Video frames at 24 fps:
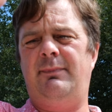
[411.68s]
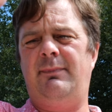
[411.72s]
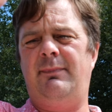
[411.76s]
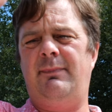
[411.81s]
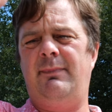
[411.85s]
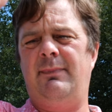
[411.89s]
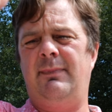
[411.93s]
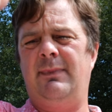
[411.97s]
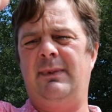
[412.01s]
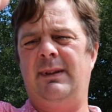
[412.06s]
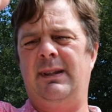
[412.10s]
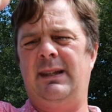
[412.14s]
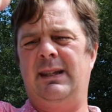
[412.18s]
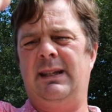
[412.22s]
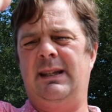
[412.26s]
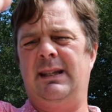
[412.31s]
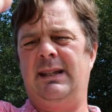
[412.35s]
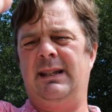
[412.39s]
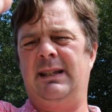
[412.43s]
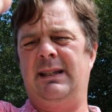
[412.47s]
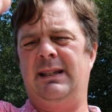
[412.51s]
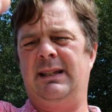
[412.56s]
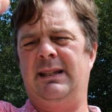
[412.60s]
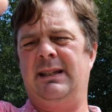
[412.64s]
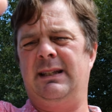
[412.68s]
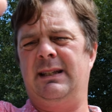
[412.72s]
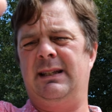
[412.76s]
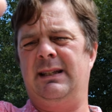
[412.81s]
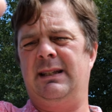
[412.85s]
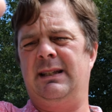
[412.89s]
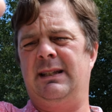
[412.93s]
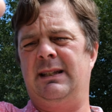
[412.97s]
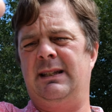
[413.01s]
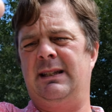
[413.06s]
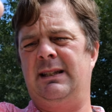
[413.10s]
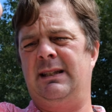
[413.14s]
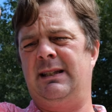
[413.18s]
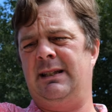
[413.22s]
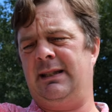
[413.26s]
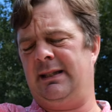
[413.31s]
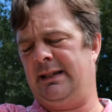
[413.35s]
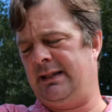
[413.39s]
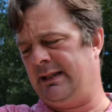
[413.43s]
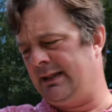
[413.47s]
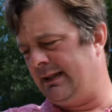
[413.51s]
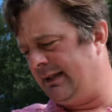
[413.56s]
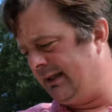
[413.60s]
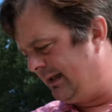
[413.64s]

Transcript: (no one is talking)